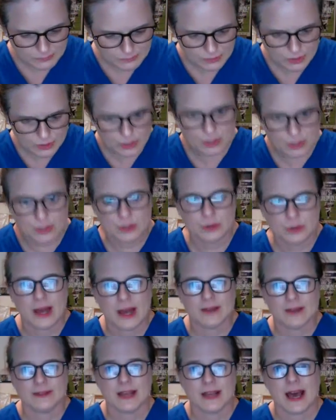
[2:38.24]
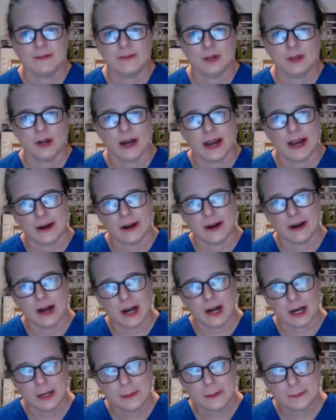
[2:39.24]
you have to have your hair
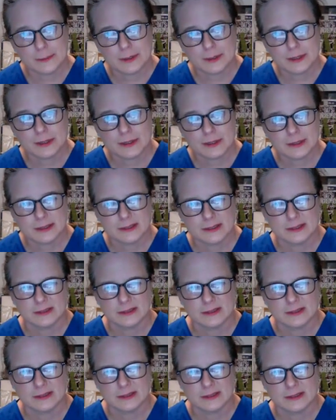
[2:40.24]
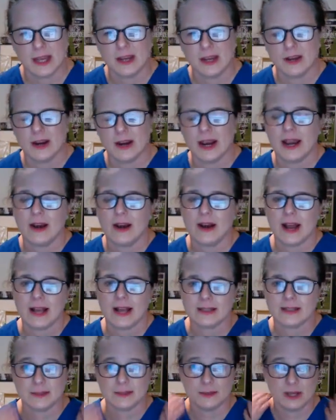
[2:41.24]
up. Okay, your hair
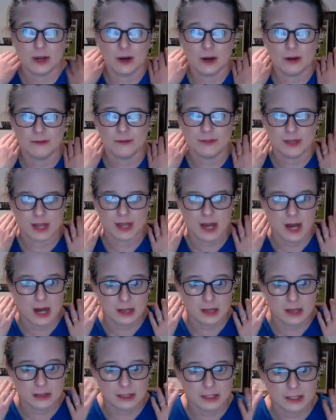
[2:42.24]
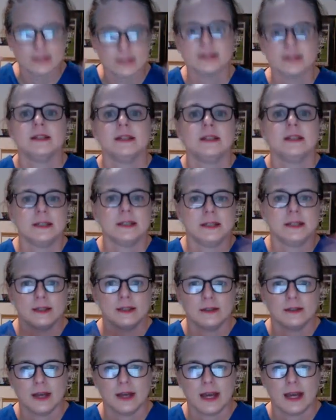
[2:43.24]
has to be off the collar.
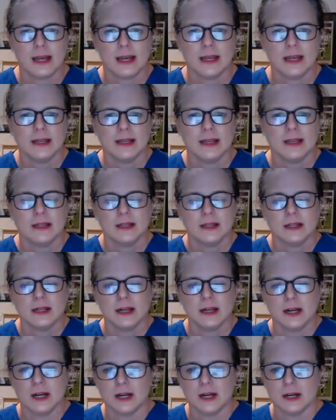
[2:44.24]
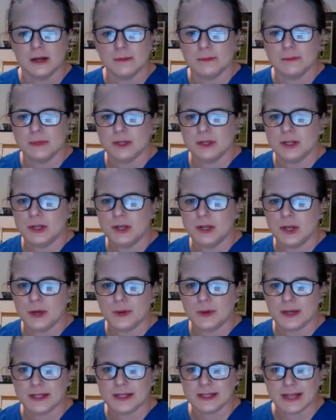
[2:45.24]
Okay, no
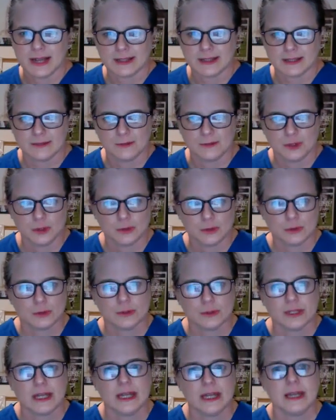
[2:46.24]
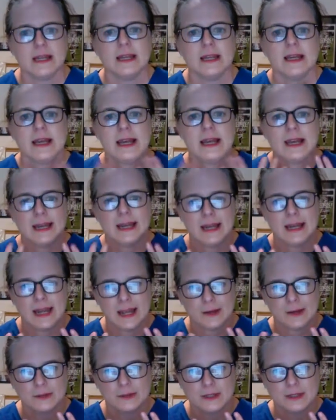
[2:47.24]
excessive jewelry.
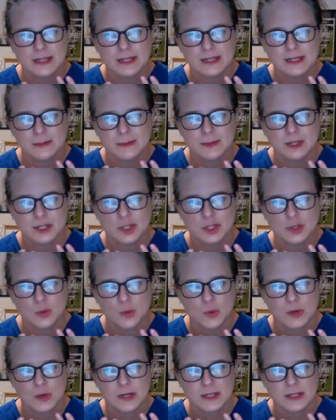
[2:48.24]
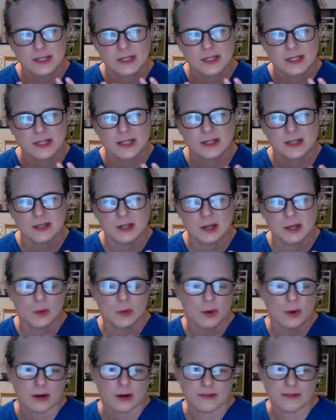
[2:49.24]
Nails need to be short. No
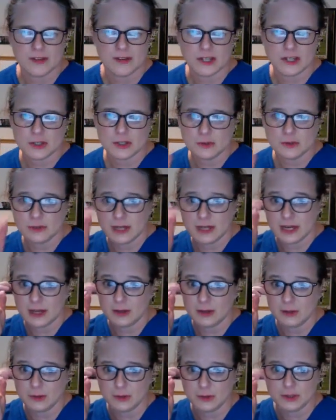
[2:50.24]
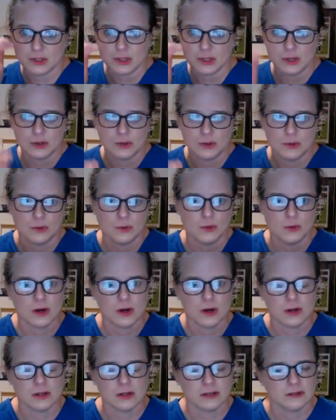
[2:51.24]
artificial nails. No
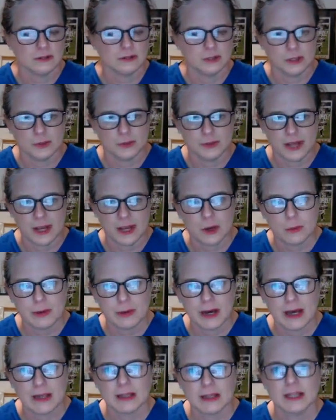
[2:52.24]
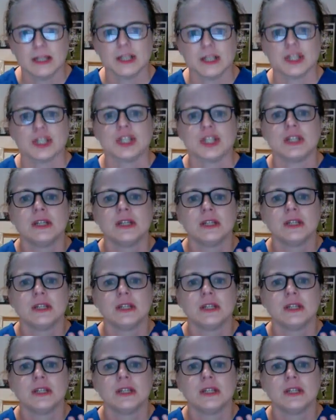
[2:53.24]
nail polish.